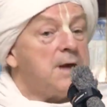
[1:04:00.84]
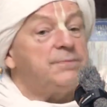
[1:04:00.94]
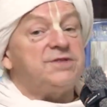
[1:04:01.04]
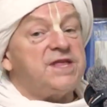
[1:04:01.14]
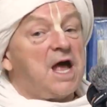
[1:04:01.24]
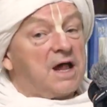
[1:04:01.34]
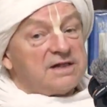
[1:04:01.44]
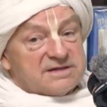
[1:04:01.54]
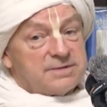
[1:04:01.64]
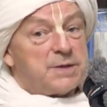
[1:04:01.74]
But the
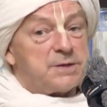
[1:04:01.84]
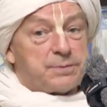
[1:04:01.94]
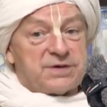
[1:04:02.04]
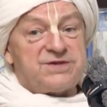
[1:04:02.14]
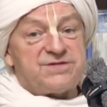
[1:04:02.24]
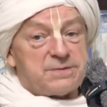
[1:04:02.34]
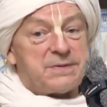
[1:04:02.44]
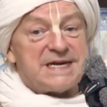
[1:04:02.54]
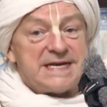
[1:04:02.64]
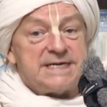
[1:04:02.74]
ultimate
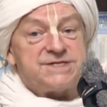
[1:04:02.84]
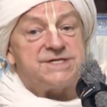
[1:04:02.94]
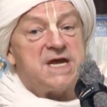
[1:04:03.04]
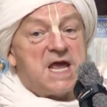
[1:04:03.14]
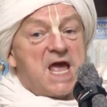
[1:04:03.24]
principle is